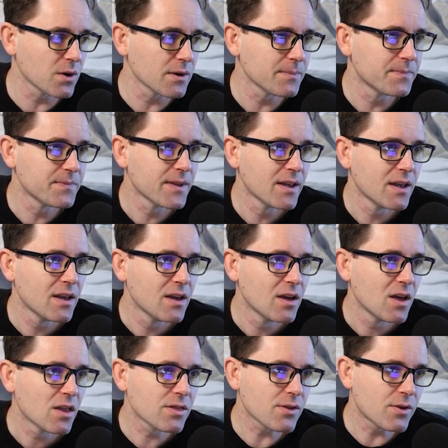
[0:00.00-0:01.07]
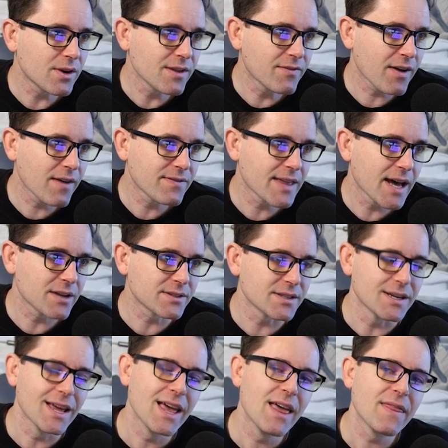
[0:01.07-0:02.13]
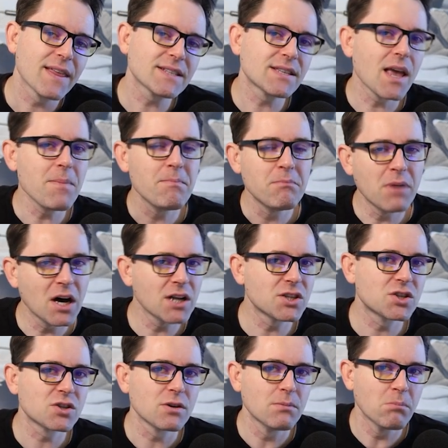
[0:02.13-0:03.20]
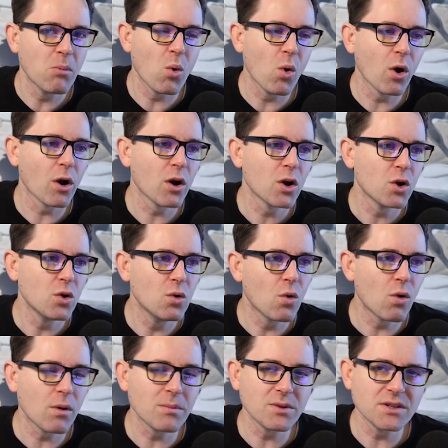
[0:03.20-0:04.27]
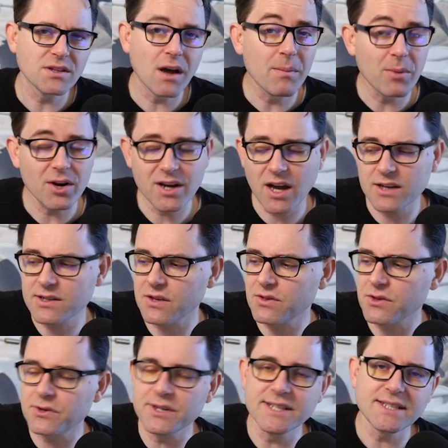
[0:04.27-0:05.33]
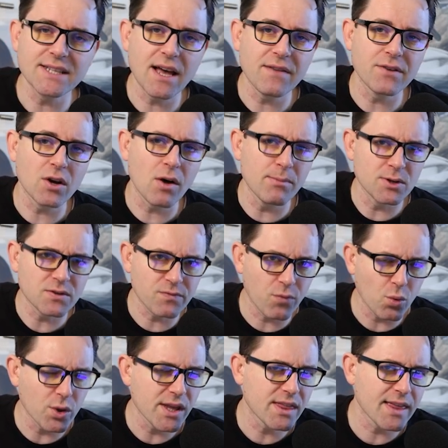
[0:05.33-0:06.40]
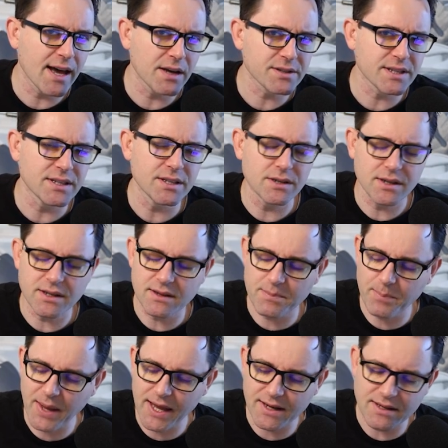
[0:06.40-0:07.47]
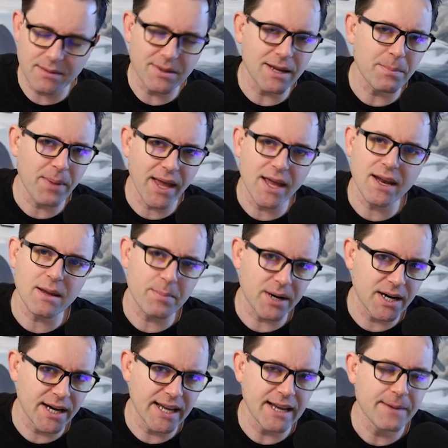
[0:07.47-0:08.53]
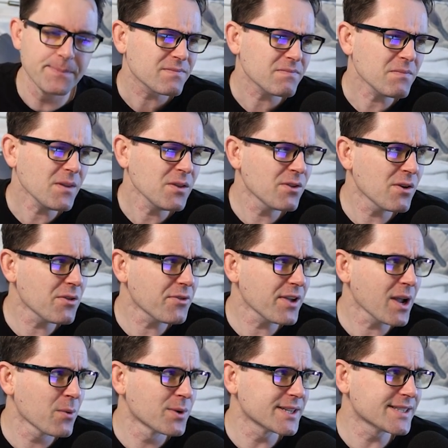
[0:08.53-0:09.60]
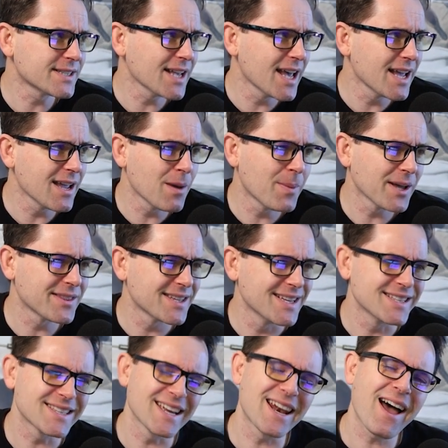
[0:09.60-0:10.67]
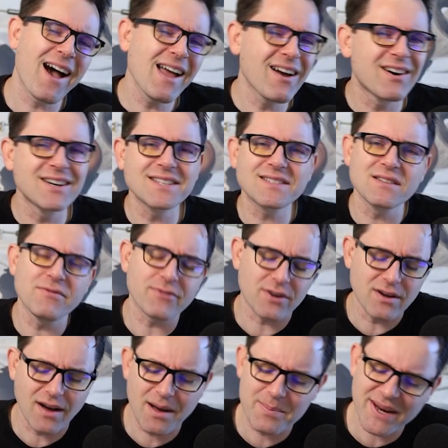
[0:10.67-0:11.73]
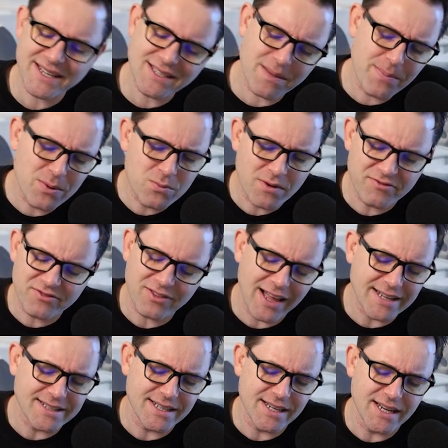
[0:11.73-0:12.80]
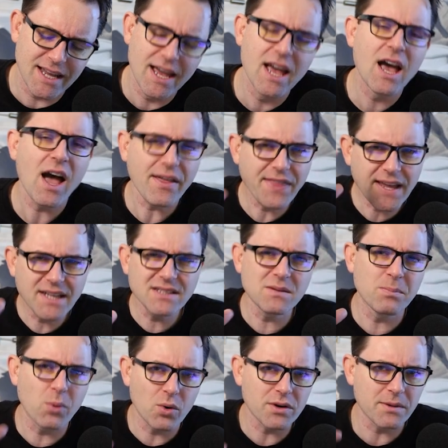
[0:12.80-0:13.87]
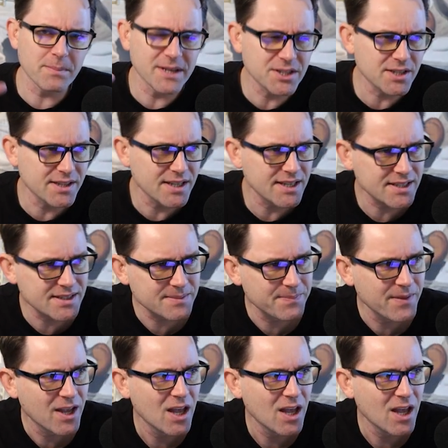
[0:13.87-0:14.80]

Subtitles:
were. 35,000. That's a much more normal number. It got to 37, almost 40,000 during the pandemic panic buying. The other thing I want to say about this, and I honestly forgot, but as I've been reflecting, I think it's important to mention this.